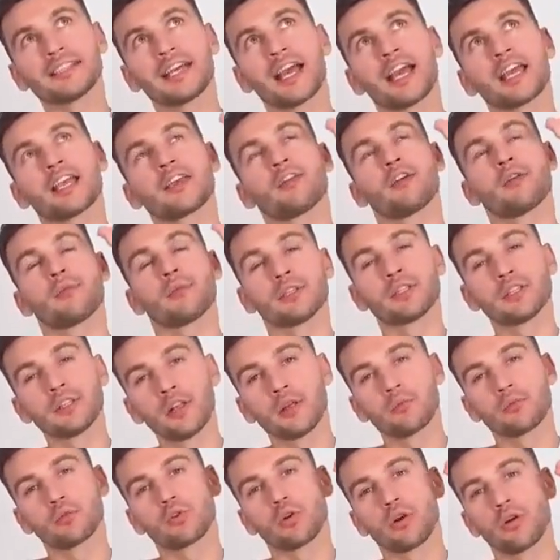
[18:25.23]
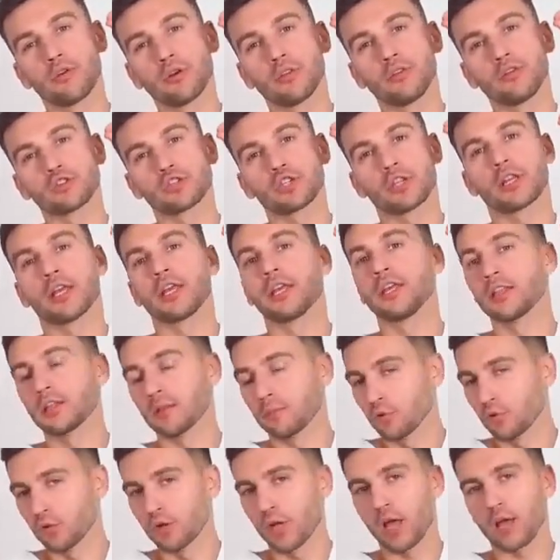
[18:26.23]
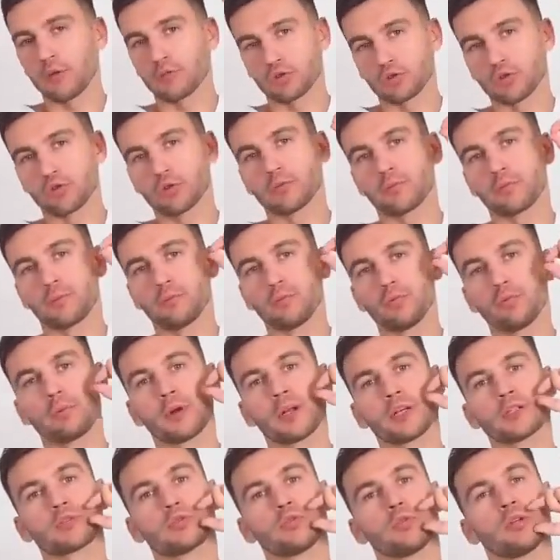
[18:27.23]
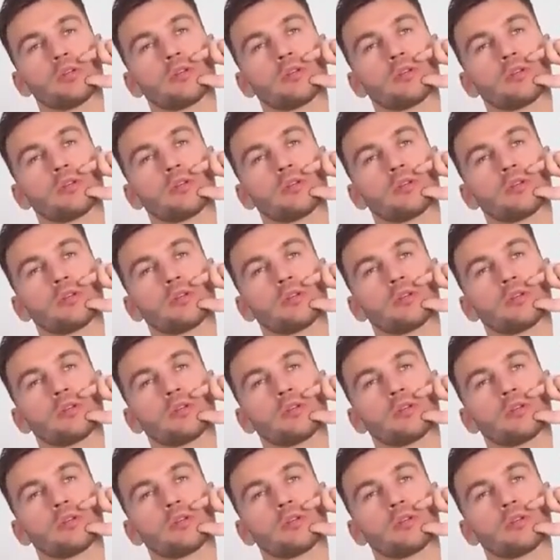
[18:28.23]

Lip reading: and making circular movements while observing what's happening.